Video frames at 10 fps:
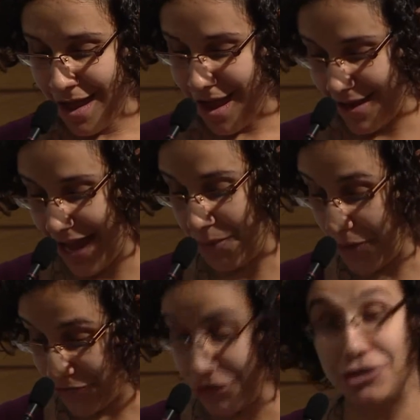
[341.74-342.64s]
Again, we
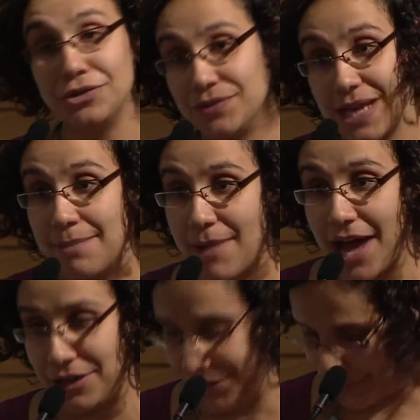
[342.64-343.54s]
have good news and
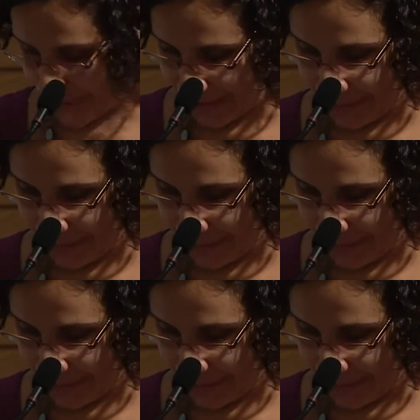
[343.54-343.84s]
bad news.